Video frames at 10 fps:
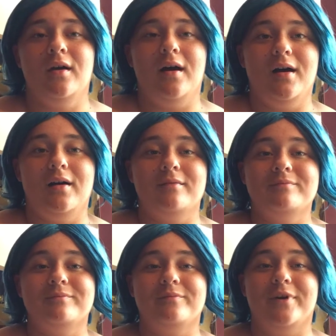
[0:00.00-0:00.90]

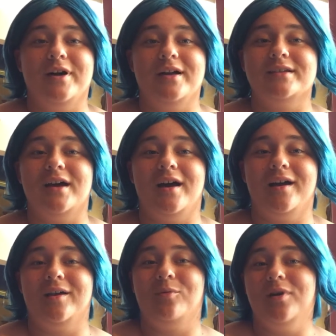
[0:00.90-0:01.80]
But
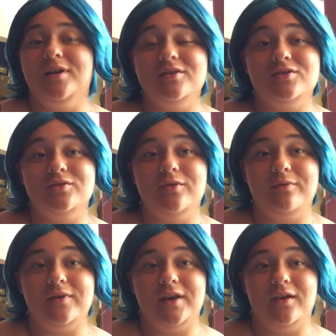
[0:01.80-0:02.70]
I wanted to do a
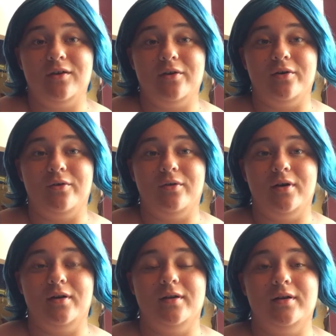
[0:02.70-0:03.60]
video
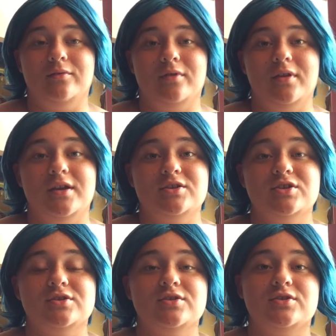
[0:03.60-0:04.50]
in
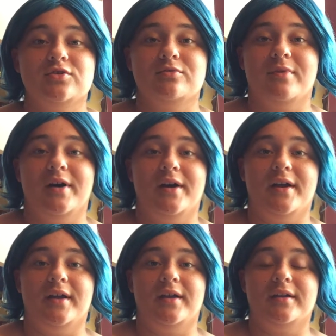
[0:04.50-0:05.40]
relation to
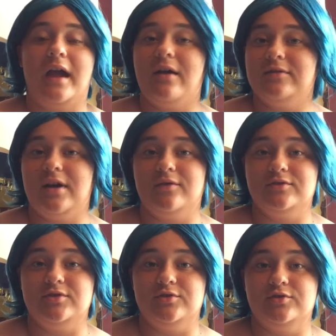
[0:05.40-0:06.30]
my Countdown
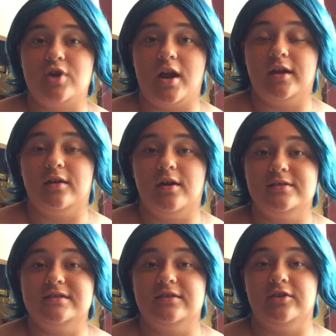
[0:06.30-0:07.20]
to
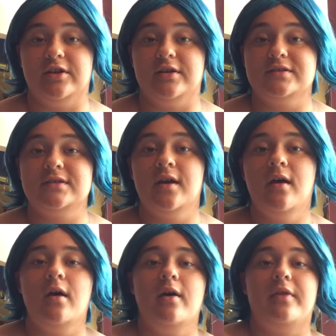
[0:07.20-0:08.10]
DragonCon series
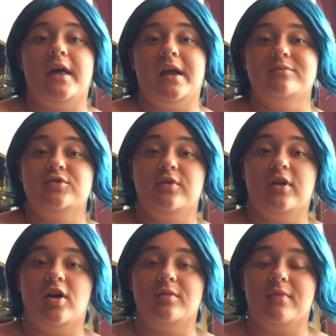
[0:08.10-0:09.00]
that I'm
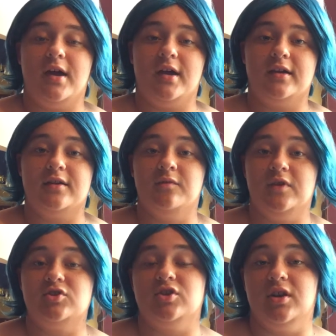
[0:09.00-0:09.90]
doing on my
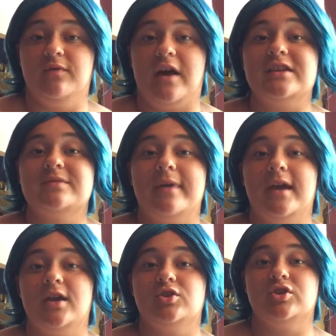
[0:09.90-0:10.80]
convention advice
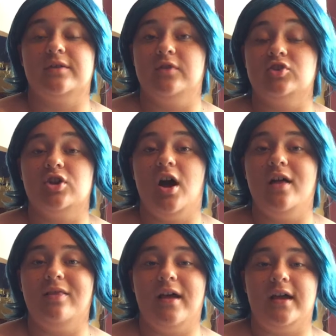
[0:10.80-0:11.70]
page, Convention
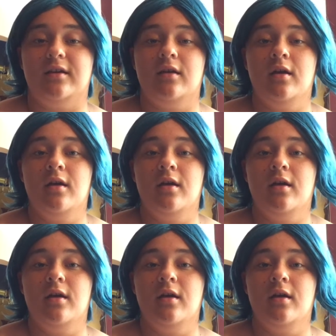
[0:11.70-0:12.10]
Hotline.